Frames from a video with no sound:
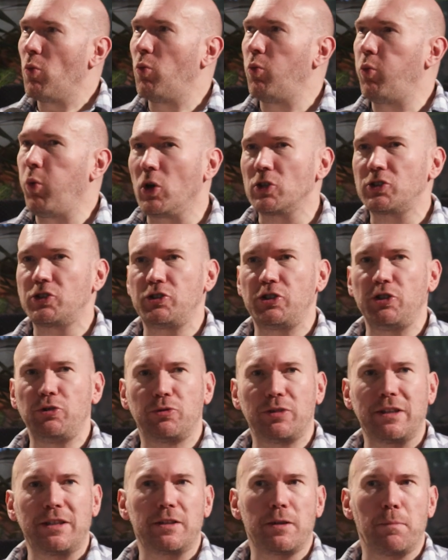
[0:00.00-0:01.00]
What do
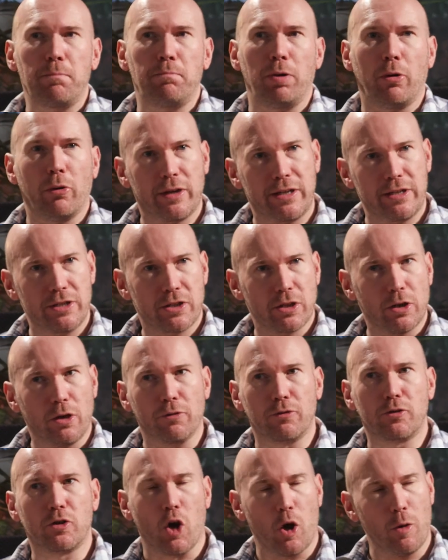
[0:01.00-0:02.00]
you think the point
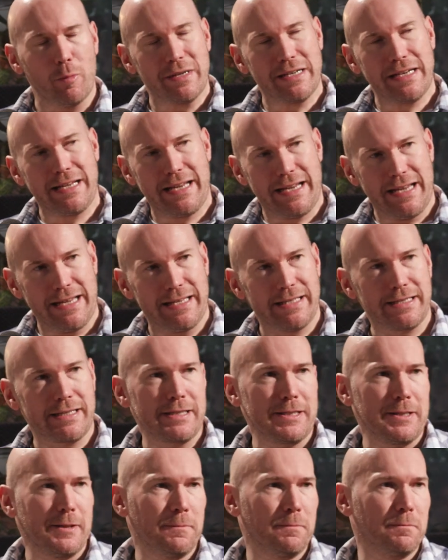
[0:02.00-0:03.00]
of comedy
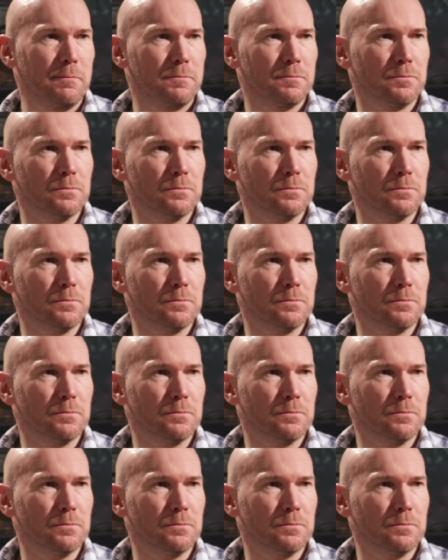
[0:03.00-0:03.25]
is?